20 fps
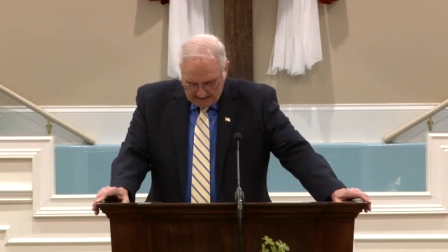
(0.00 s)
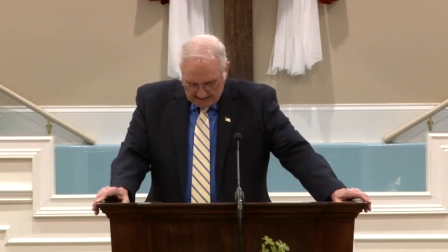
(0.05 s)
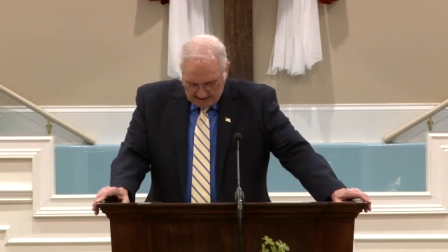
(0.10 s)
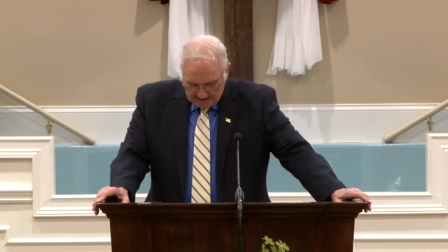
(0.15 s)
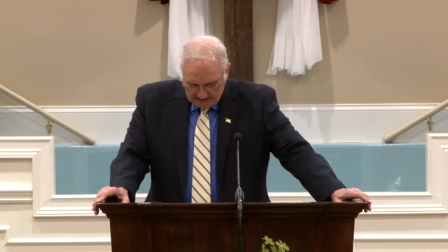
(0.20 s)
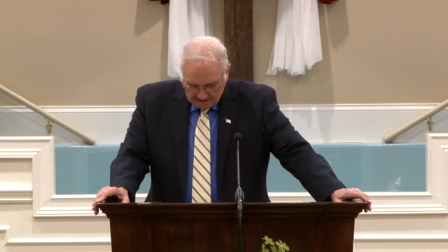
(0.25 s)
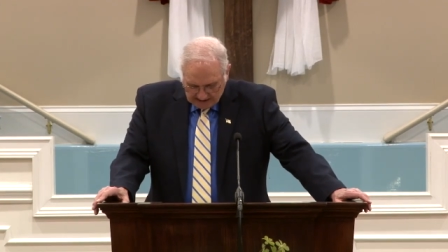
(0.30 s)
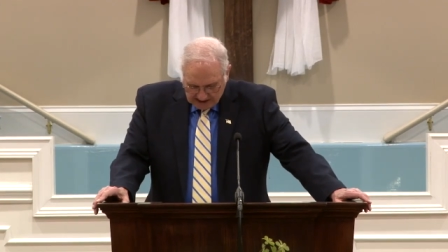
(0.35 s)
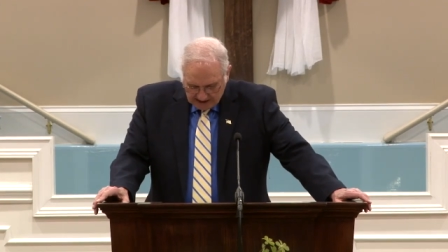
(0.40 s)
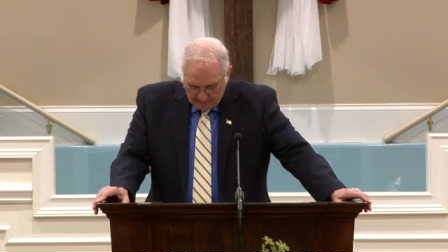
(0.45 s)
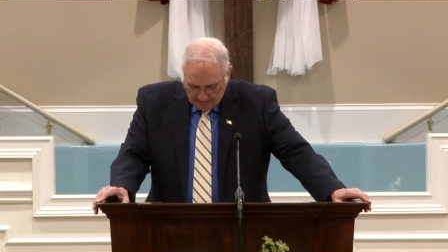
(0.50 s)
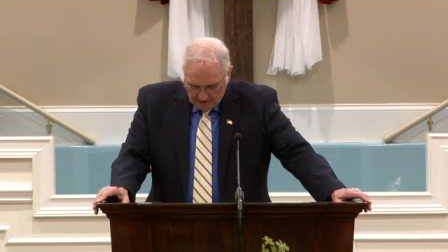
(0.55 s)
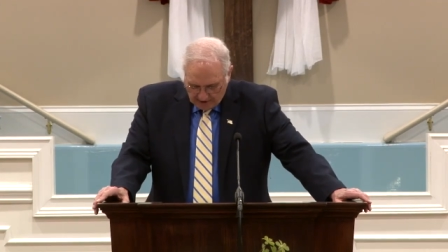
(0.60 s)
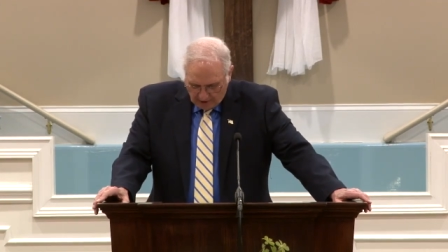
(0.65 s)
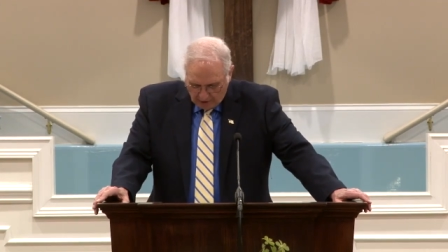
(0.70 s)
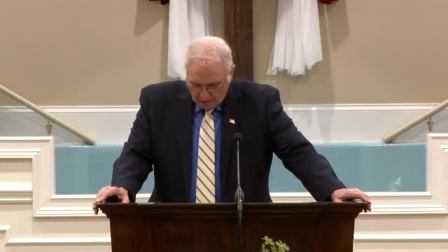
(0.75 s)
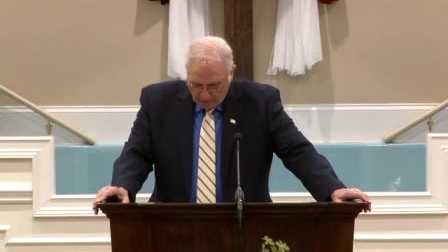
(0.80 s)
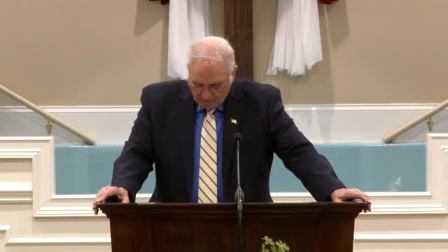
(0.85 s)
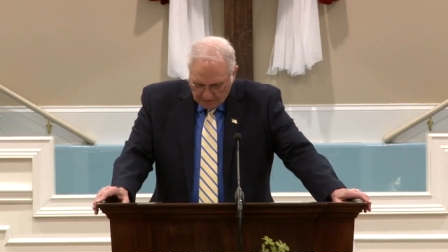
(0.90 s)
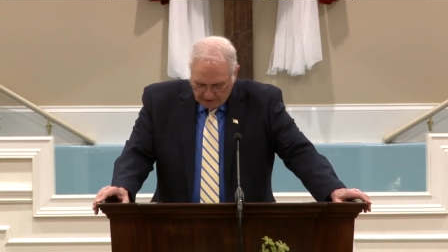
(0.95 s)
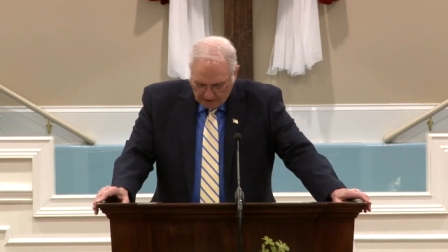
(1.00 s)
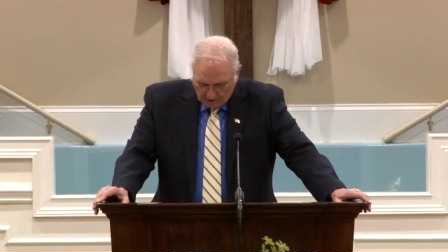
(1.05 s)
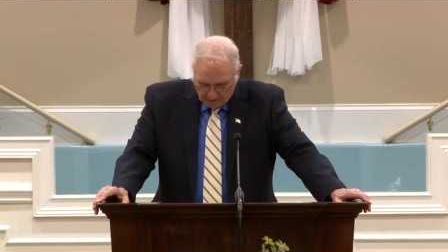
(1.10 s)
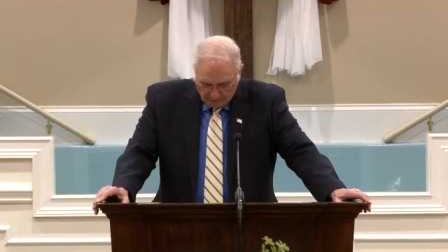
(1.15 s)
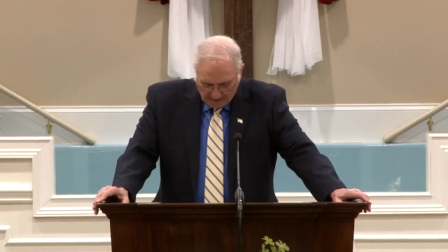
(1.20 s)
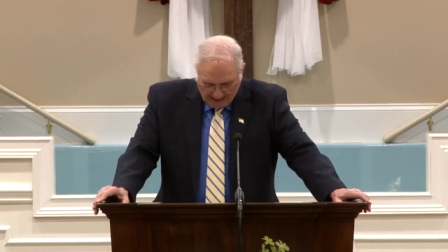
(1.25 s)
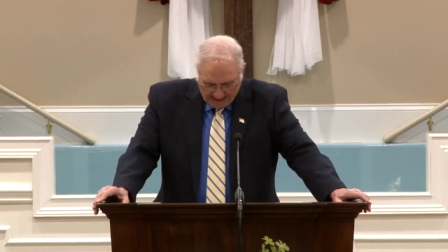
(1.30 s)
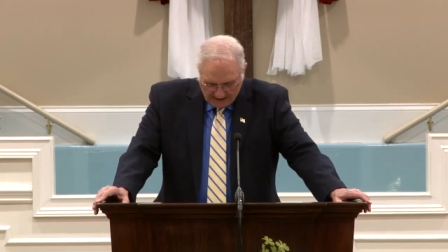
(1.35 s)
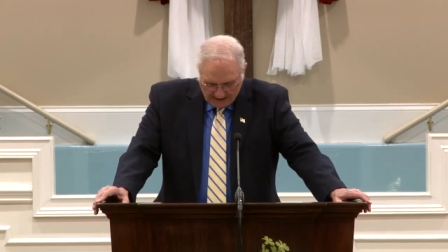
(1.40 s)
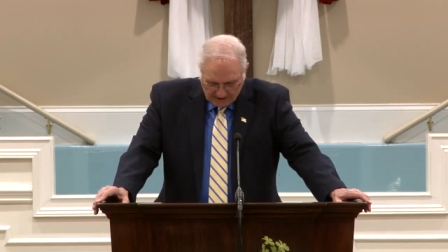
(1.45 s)
that he said, Behold, there
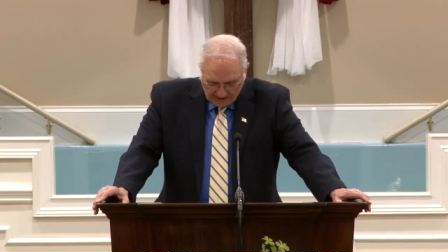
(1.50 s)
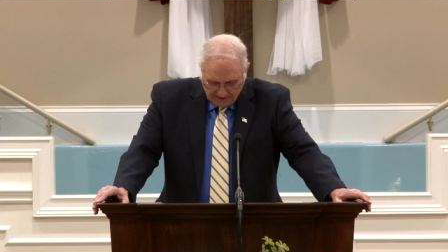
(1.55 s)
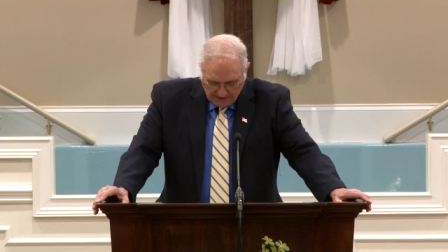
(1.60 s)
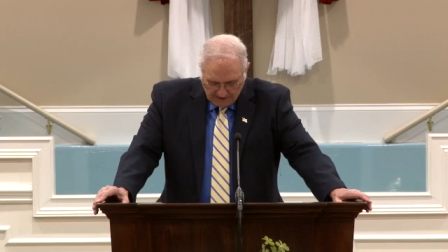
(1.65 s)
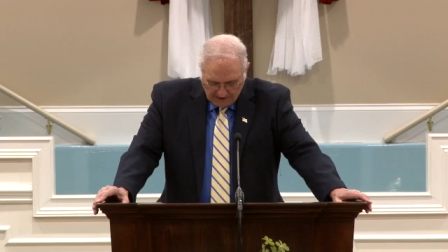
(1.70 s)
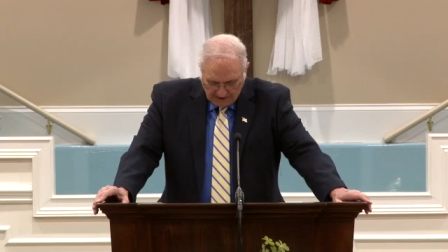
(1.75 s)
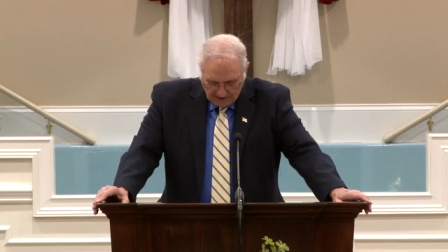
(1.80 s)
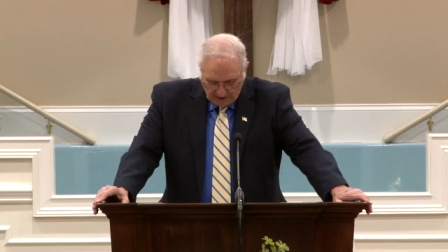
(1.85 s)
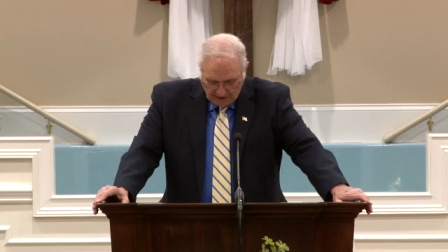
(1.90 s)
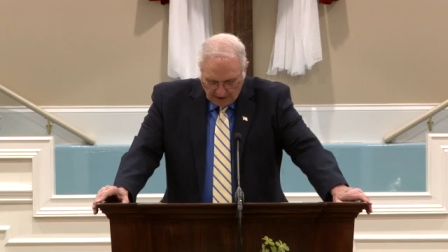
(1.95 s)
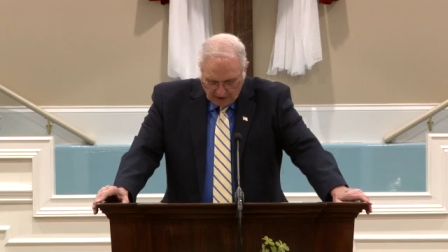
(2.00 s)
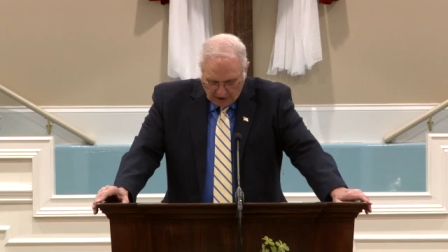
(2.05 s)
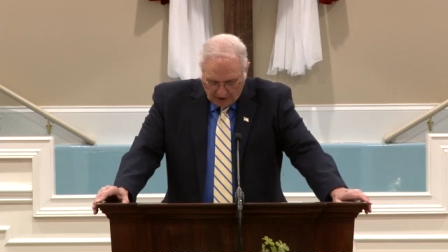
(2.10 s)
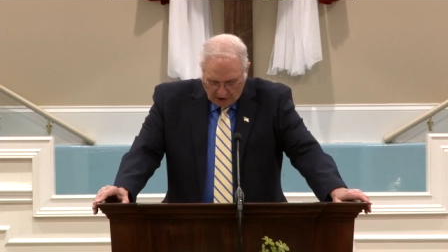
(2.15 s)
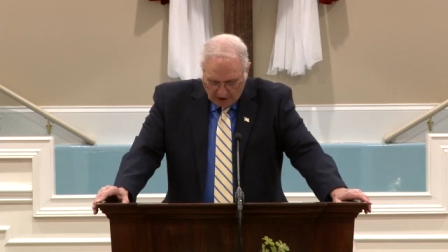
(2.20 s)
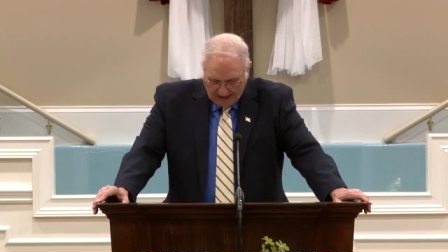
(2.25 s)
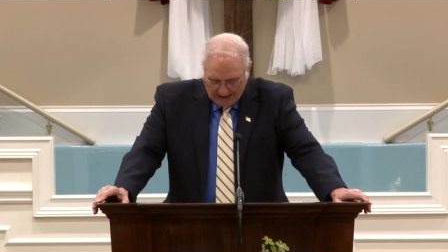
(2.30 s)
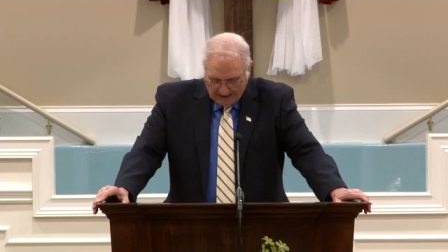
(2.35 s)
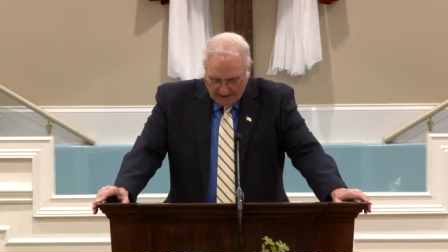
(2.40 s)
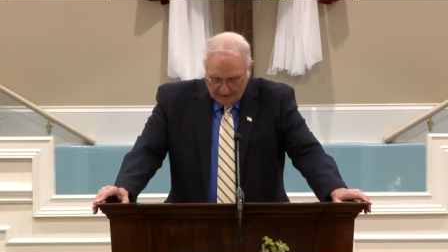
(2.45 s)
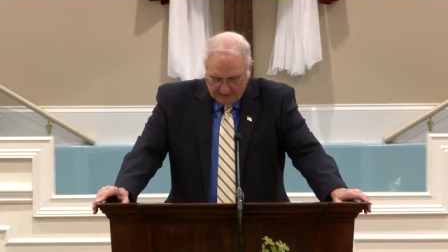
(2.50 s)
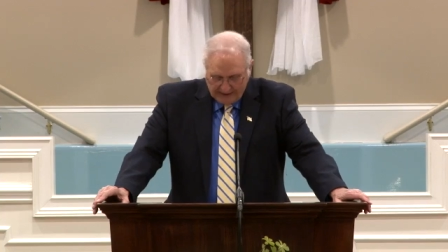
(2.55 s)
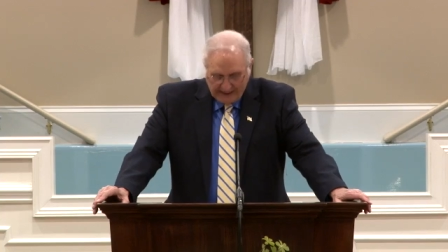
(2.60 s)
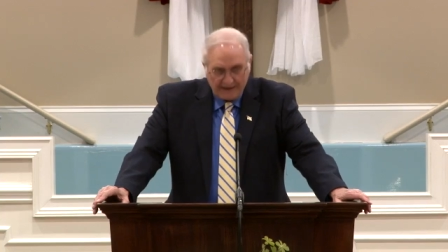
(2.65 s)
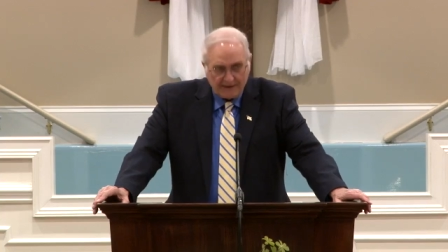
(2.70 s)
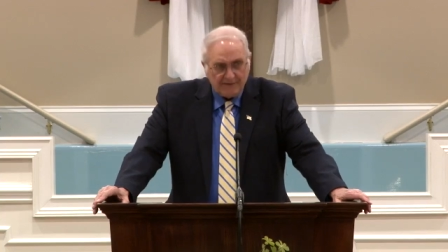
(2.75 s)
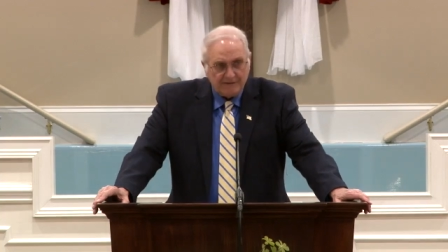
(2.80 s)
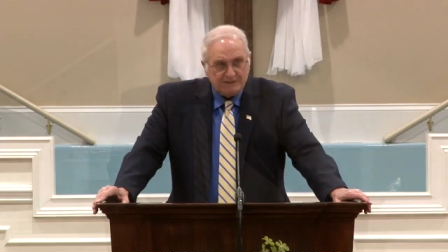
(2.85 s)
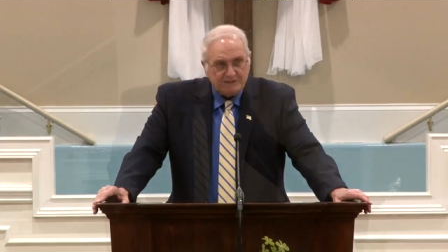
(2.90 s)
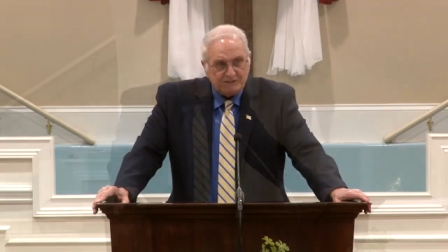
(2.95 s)
ariseth a little cloud
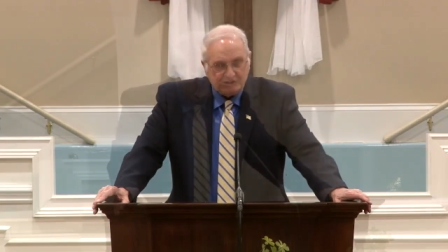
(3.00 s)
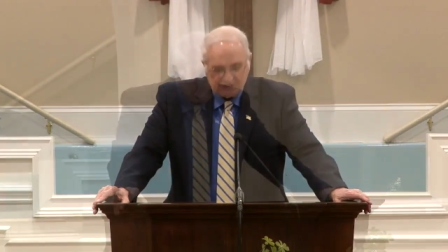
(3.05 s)
out of the